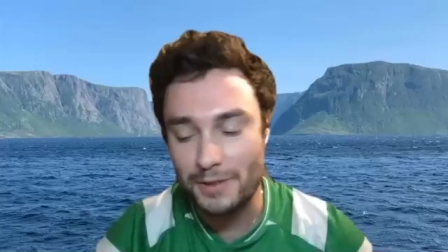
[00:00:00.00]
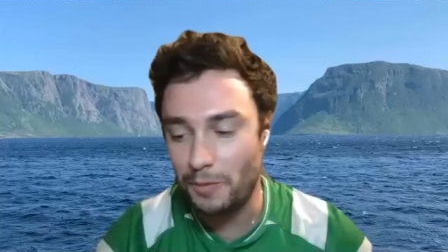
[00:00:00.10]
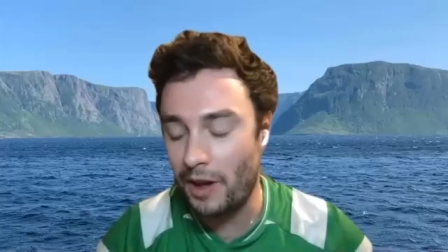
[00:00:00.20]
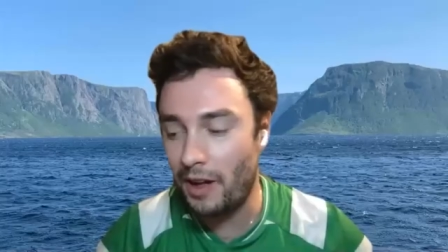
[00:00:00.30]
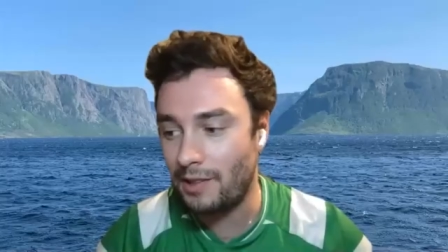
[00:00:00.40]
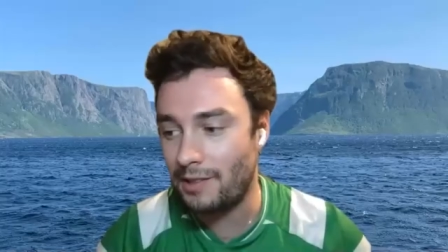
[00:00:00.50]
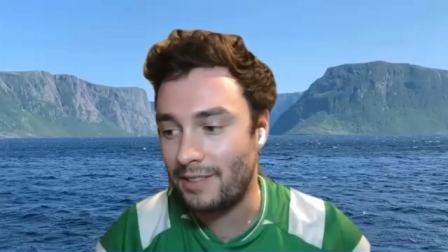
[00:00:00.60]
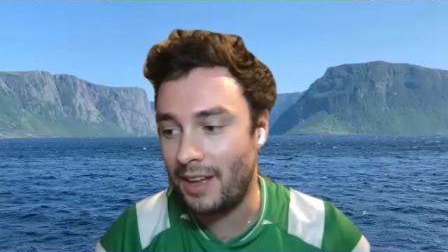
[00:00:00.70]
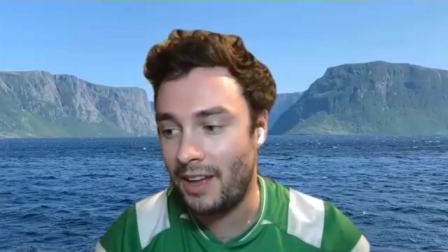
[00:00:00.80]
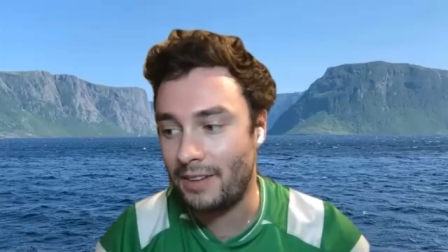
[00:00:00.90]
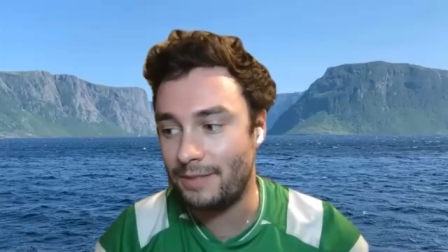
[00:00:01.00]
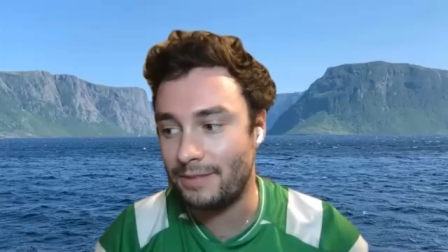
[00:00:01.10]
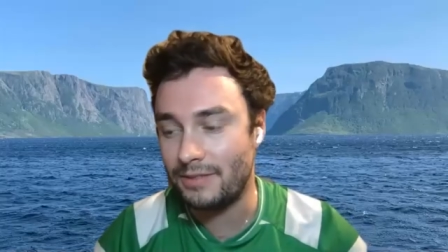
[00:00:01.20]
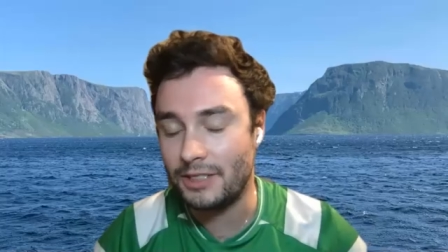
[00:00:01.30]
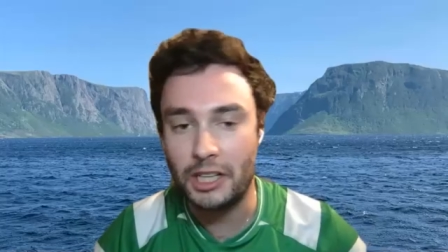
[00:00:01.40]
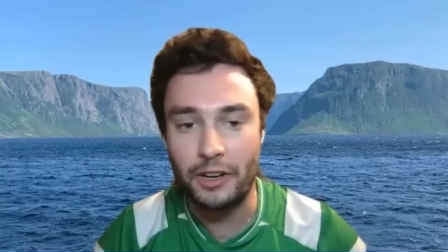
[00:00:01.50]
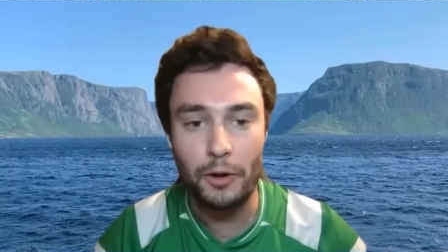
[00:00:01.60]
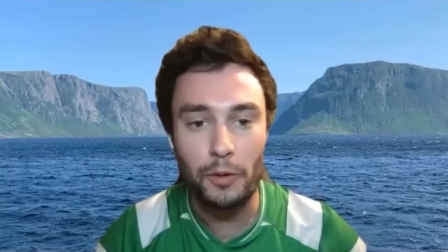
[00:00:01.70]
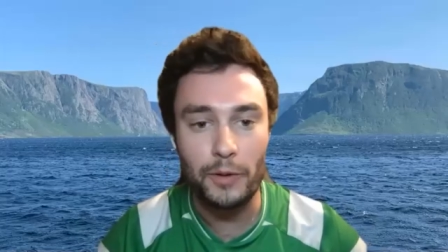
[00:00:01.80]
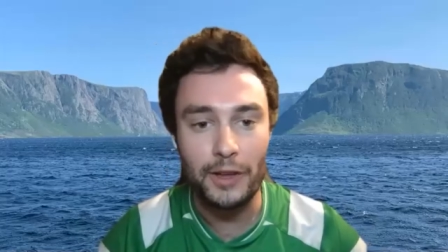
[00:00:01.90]
Well,
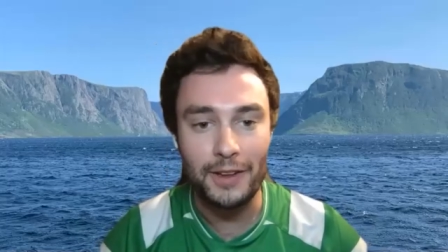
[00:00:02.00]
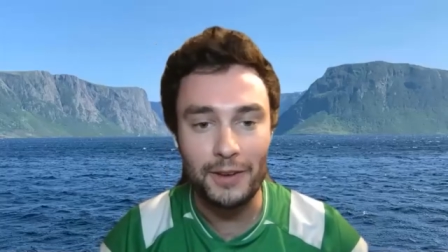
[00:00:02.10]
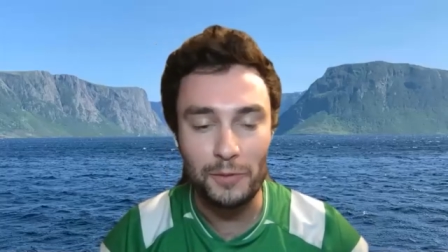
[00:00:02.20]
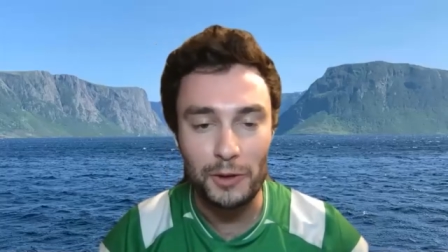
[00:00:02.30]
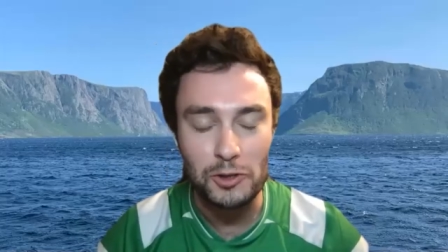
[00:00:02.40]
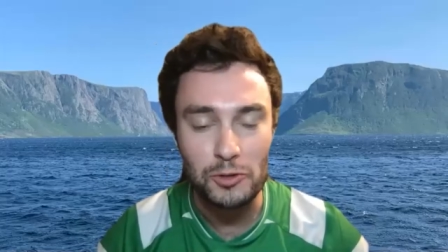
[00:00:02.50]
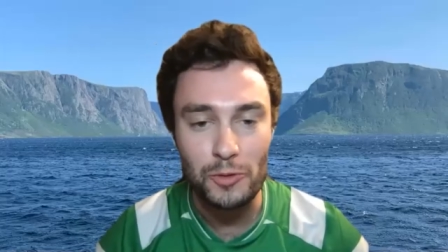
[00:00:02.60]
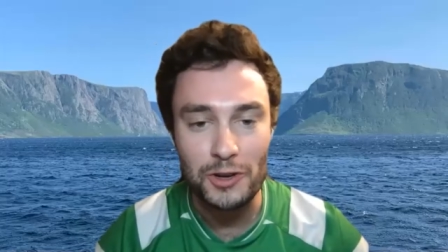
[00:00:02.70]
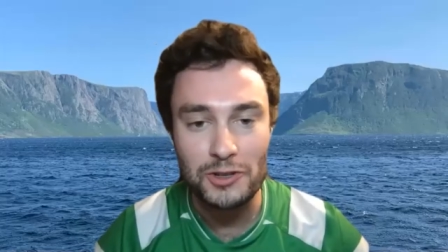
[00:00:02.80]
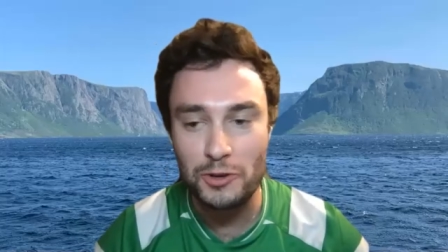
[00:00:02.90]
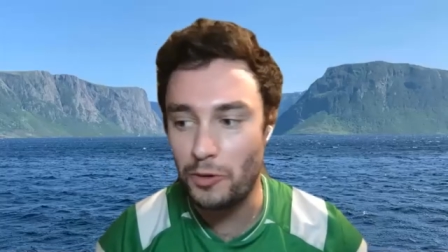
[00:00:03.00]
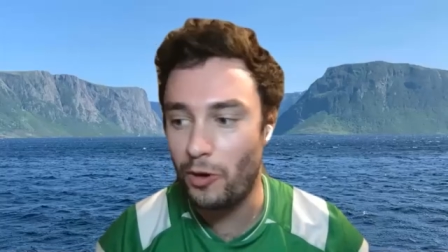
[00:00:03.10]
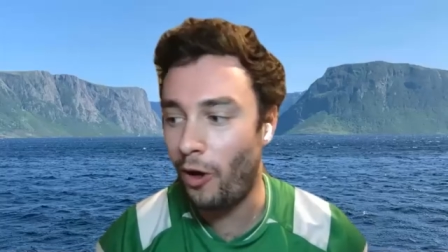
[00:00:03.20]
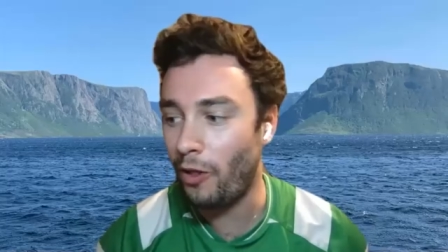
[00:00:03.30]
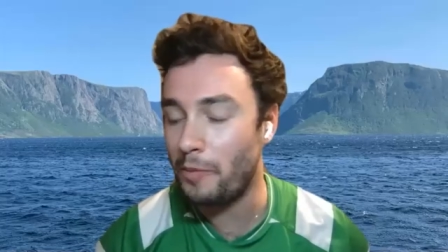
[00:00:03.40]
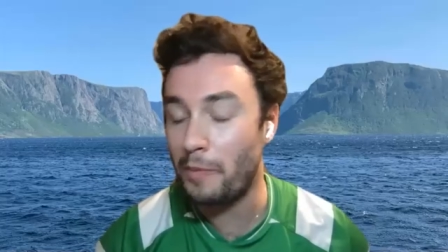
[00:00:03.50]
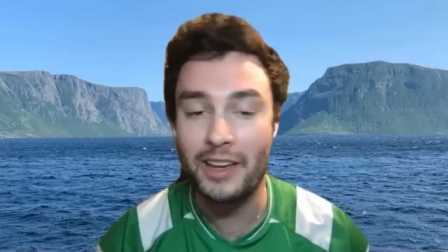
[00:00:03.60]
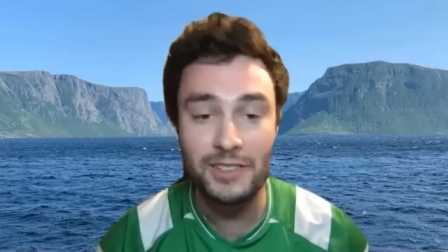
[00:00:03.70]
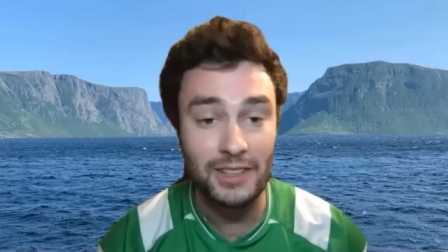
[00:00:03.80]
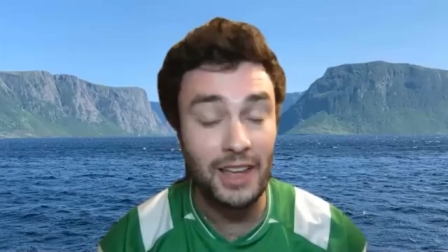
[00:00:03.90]
Yanira, we do wish you all the
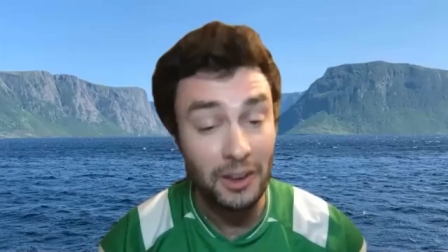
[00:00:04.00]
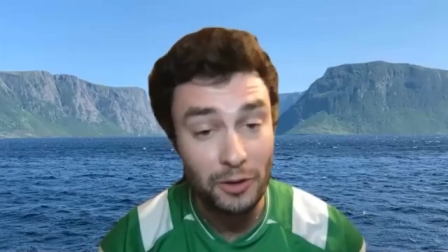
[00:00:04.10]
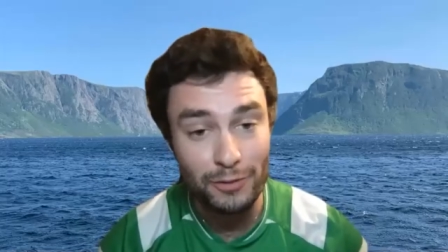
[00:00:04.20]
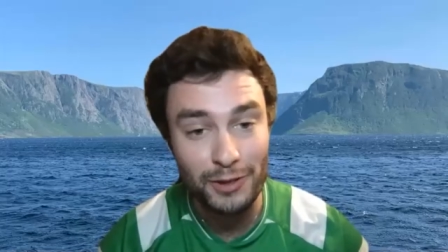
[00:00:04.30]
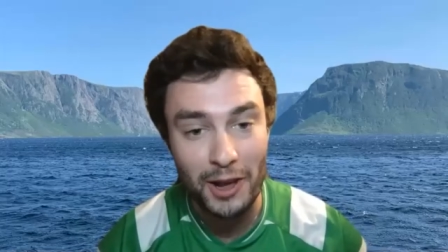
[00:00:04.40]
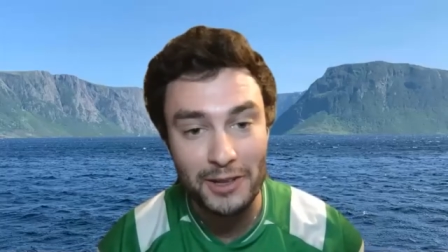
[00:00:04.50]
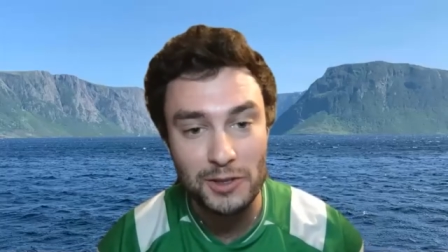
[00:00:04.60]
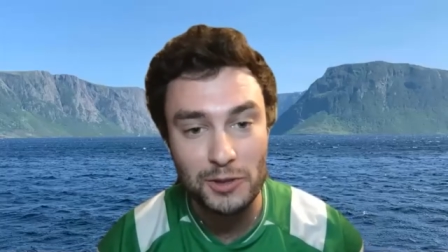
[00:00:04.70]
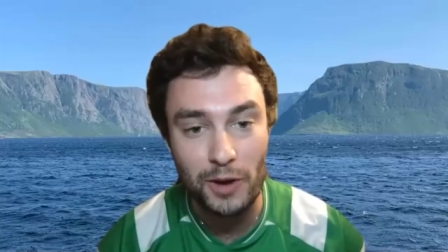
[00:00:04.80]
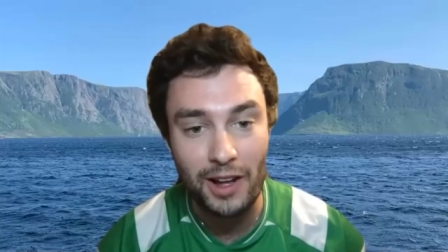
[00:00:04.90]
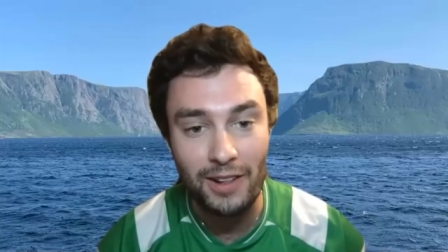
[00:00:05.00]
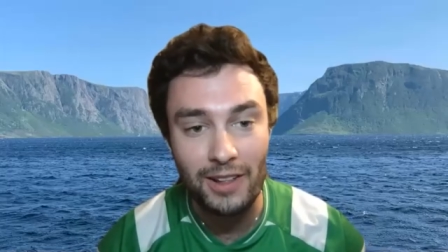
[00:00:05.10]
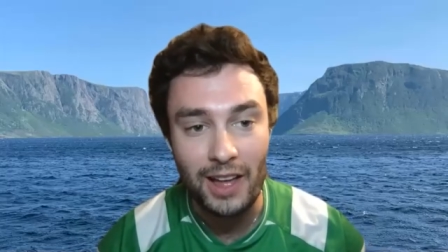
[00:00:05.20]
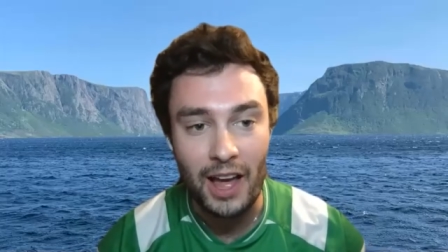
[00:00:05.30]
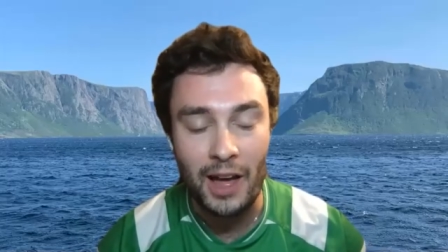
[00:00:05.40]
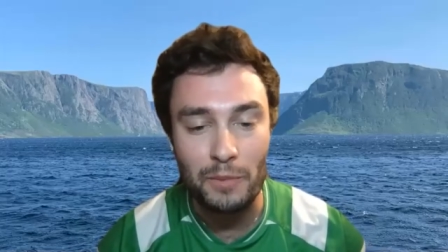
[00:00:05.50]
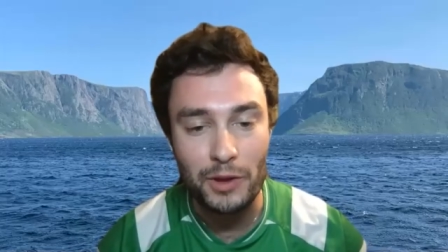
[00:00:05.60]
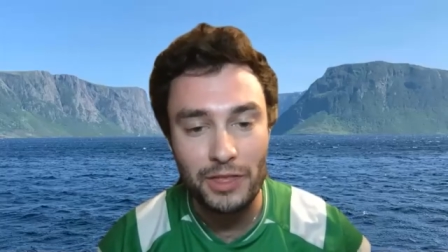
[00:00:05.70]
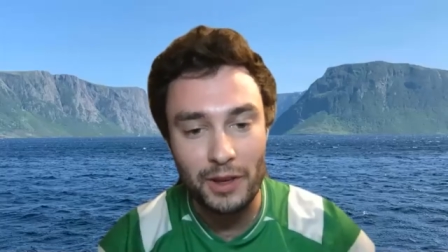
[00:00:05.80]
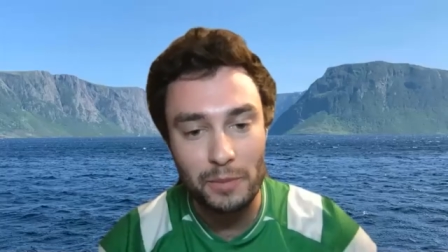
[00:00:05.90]
best, and your flies as well,
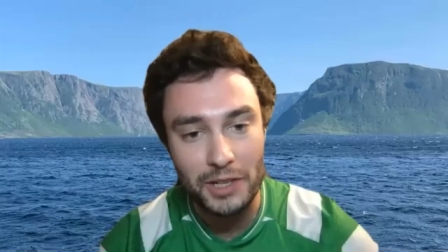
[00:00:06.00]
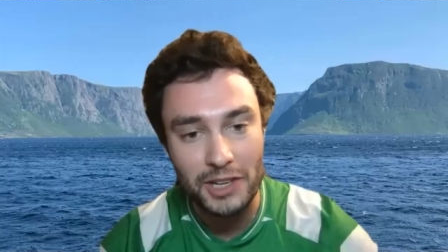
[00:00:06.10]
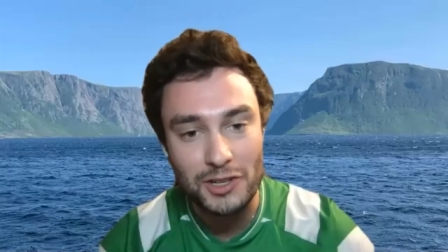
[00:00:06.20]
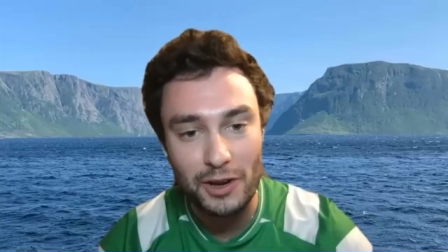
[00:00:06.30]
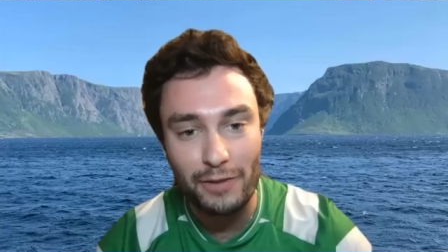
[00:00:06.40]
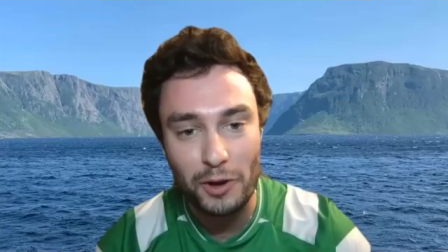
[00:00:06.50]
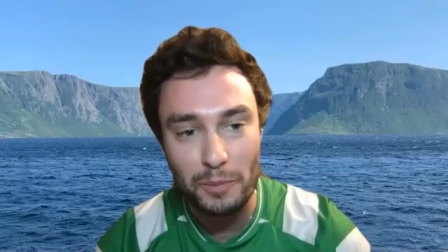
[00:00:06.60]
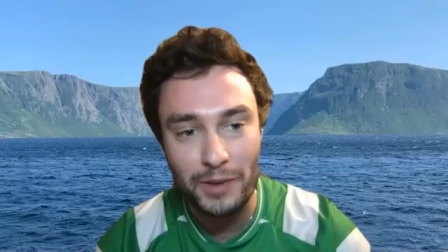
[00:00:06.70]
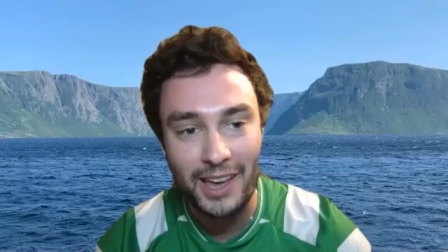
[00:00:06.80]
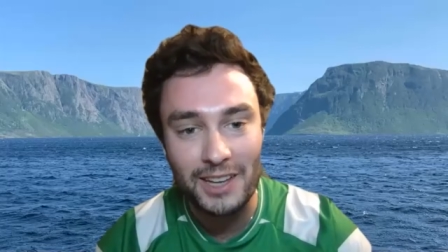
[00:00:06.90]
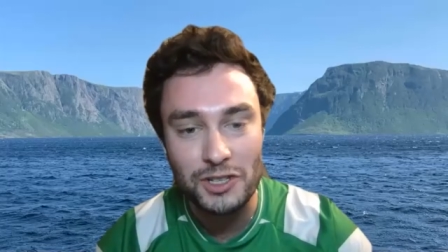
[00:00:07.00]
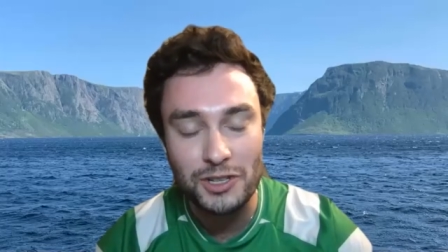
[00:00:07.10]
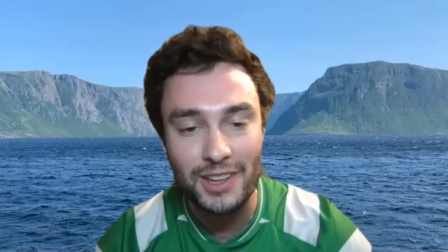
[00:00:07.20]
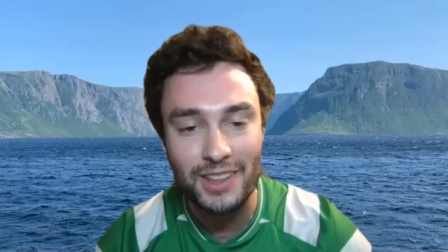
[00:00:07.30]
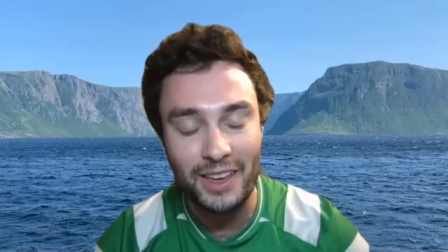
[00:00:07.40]
with the completion of your PhD.